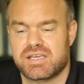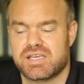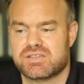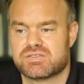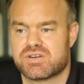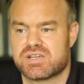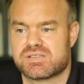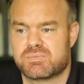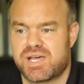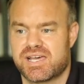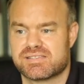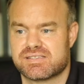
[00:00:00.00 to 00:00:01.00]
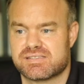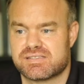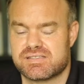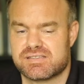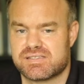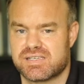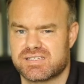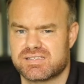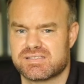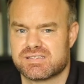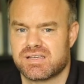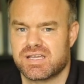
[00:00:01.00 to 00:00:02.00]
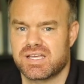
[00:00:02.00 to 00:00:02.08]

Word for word: in trespasses and sins.